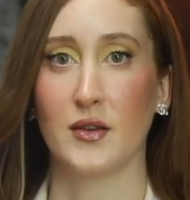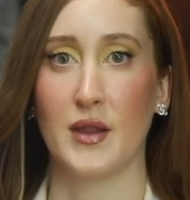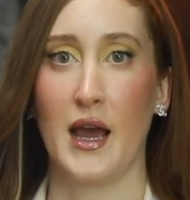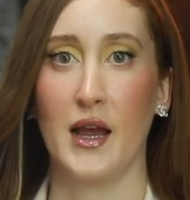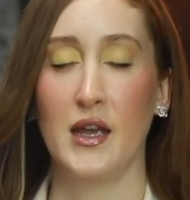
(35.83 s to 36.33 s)
so
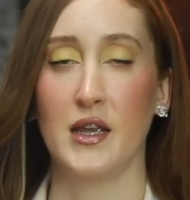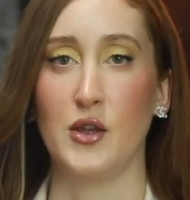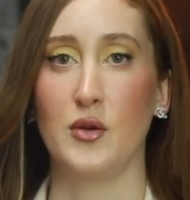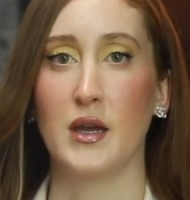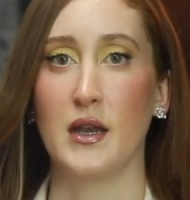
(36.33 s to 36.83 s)
that
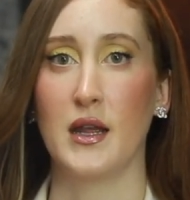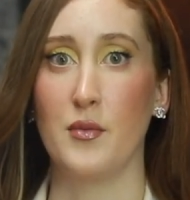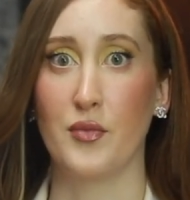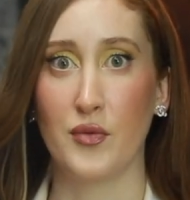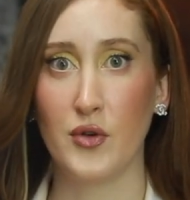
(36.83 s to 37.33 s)
you can
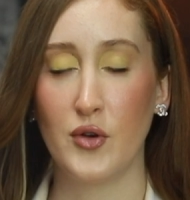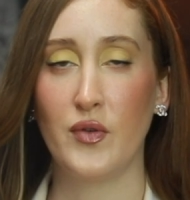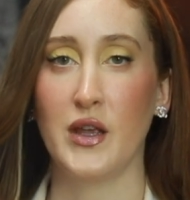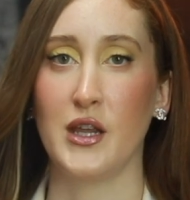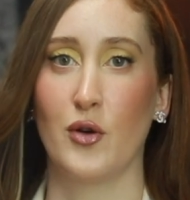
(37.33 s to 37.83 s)

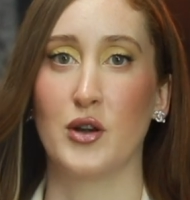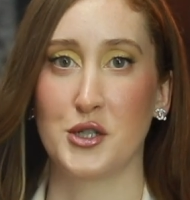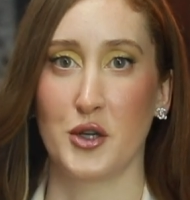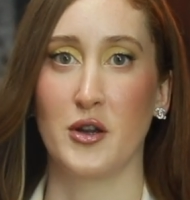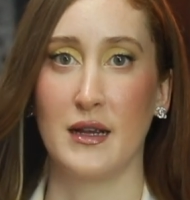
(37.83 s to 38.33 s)
improve your
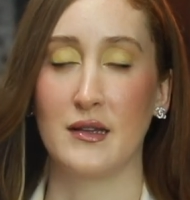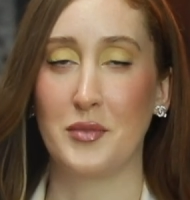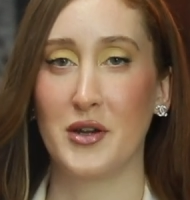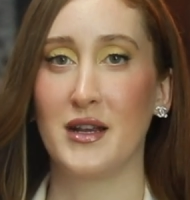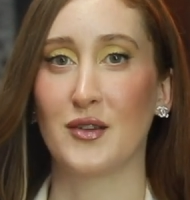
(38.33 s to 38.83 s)
sugaring
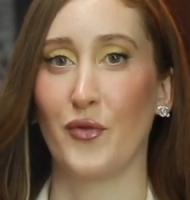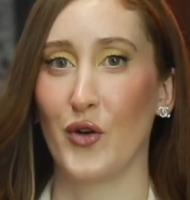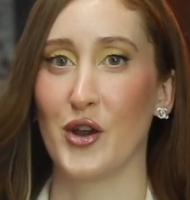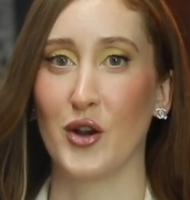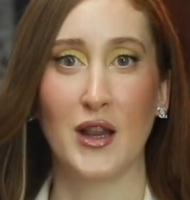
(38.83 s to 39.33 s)
experience
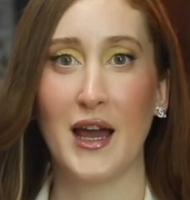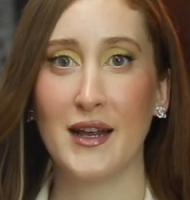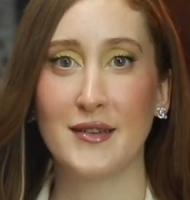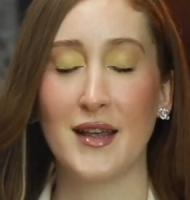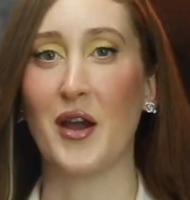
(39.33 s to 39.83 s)
for your
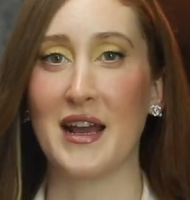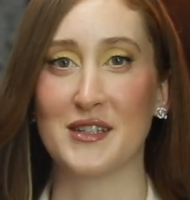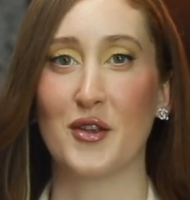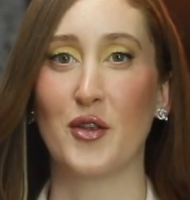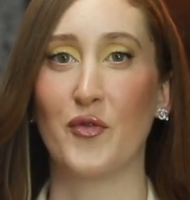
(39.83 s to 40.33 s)
clients. Okay,
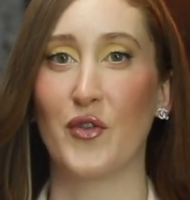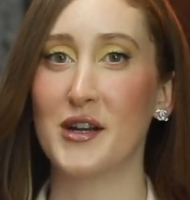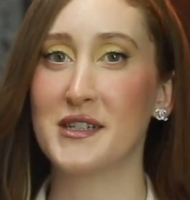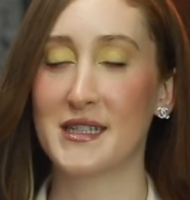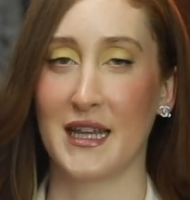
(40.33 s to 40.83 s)
so the
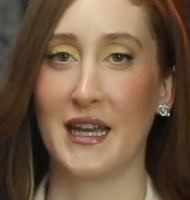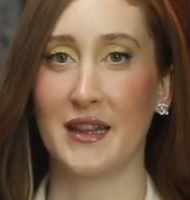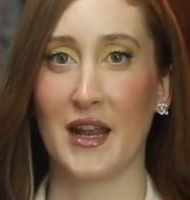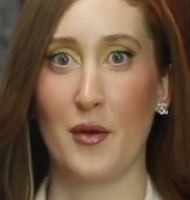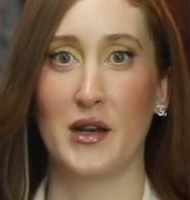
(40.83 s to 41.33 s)
first
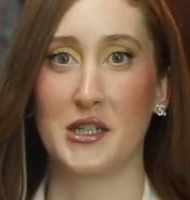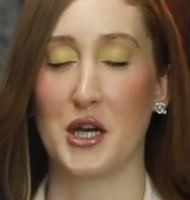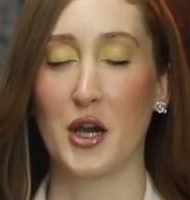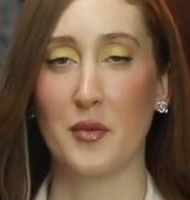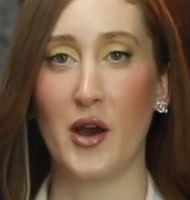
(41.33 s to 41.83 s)
thing that I want to
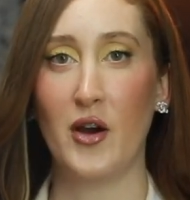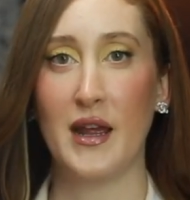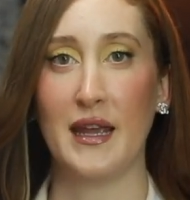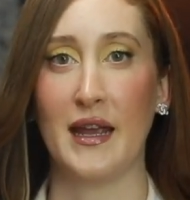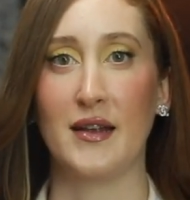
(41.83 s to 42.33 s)
talk about
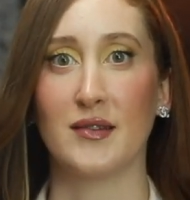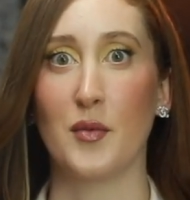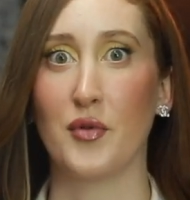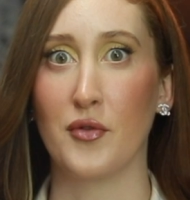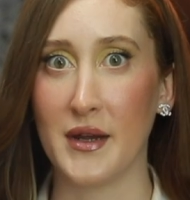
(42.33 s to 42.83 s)
is
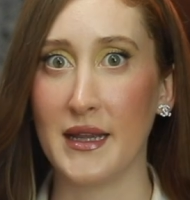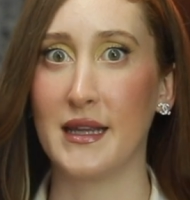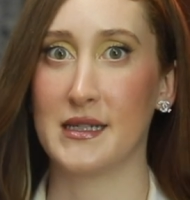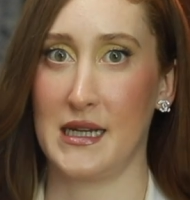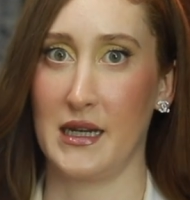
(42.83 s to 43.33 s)

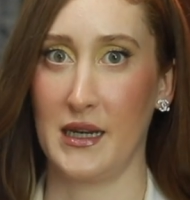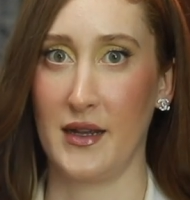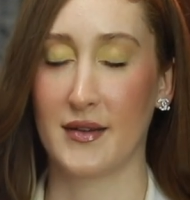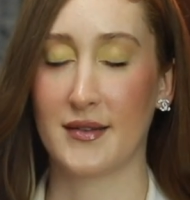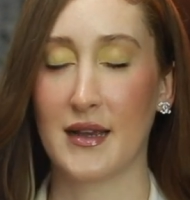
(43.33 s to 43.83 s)
breathing
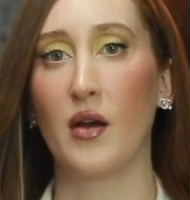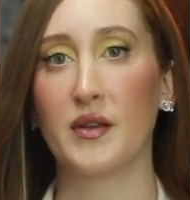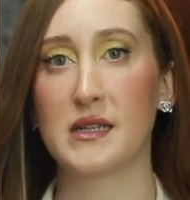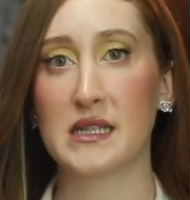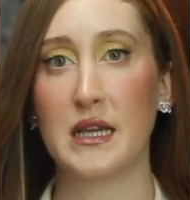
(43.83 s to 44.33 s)
techniques.
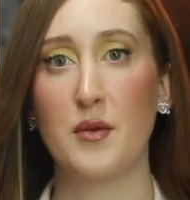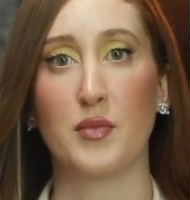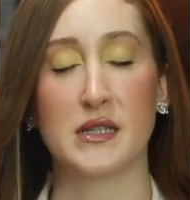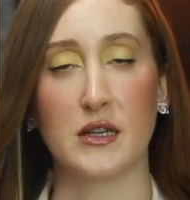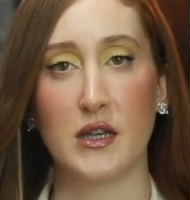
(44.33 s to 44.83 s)
Obviously,
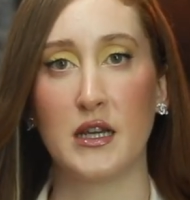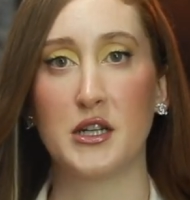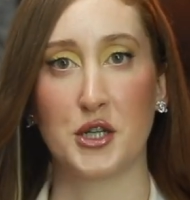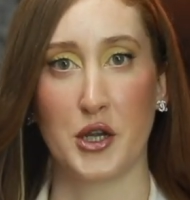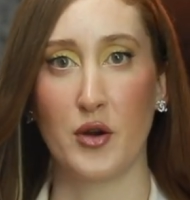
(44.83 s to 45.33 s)

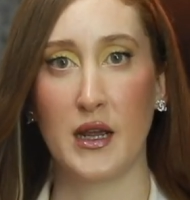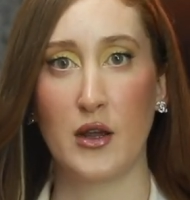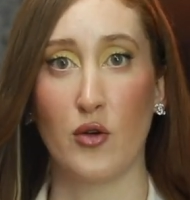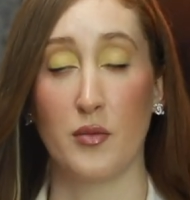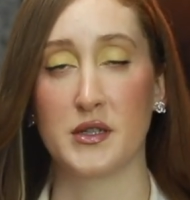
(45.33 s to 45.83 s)
Brazilian
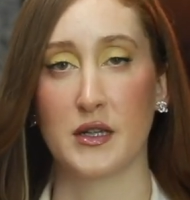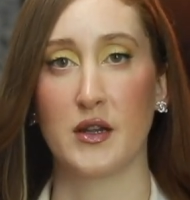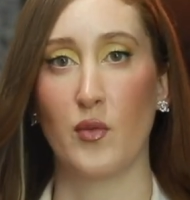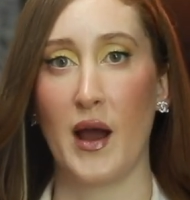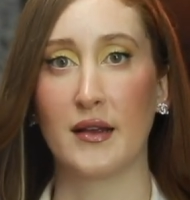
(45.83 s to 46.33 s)
sugaring or
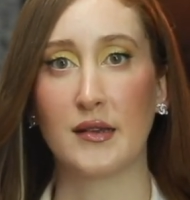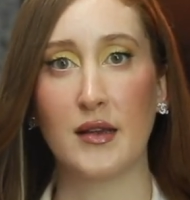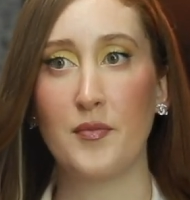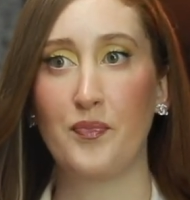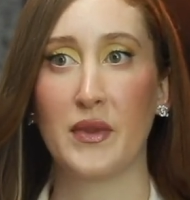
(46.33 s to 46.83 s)
Brazilian
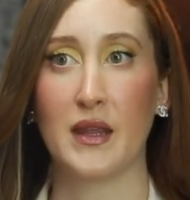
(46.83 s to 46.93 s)
waxing